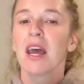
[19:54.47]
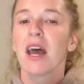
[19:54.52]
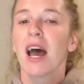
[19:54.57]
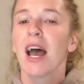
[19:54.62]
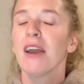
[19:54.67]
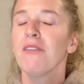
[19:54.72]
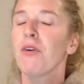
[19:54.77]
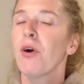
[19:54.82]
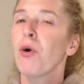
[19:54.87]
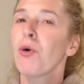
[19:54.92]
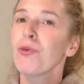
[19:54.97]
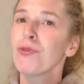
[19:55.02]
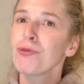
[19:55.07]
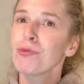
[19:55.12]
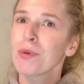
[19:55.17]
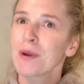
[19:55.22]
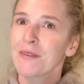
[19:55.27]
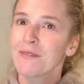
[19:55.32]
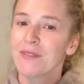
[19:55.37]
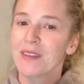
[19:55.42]
I've owned
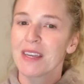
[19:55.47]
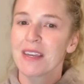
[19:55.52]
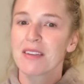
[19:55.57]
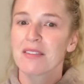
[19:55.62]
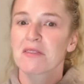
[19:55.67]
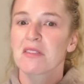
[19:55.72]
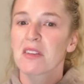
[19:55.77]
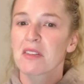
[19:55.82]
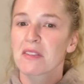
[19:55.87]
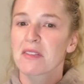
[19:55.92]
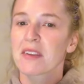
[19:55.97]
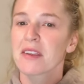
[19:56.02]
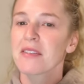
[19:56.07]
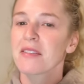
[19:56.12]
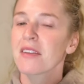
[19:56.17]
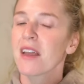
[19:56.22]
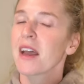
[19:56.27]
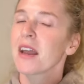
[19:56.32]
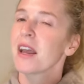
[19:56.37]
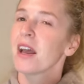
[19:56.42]
one of these
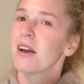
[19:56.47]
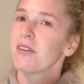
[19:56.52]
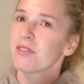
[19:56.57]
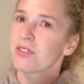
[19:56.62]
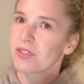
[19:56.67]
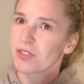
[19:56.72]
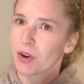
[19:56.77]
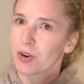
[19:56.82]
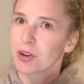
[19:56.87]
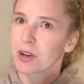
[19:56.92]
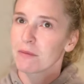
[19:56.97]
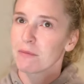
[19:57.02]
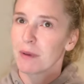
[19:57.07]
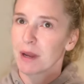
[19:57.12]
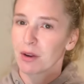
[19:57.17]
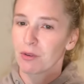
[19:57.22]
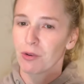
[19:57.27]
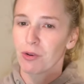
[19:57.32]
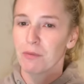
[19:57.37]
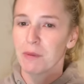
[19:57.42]
since I have started my
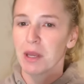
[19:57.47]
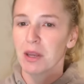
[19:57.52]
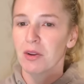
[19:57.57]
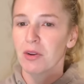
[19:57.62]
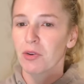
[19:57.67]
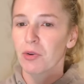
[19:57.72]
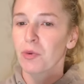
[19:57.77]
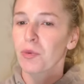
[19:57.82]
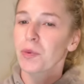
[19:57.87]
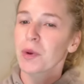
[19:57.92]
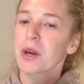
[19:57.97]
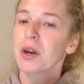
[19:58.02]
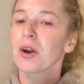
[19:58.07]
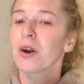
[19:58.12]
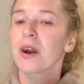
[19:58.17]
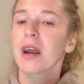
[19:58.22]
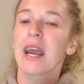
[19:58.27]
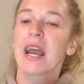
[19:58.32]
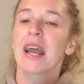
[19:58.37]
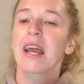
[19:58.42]
grooming
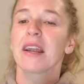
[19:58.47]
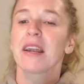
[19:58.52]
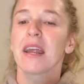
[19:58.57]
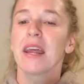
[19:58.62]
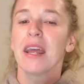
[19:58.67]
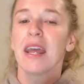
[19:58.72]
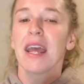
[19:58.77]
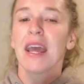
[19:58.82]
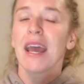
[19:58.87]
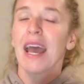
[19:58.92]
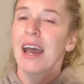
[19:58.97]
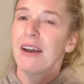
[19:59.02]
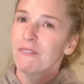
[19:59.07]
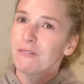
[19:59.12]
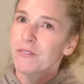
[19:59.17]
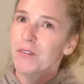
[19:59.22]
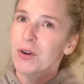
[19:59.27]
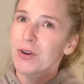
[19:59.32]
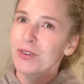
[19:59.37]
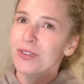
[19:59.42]
career, and at
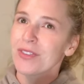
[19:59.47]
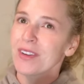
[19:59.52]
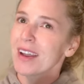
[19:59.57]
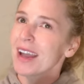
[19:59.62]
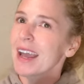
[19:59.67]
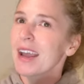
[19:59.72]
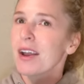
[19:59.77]
first I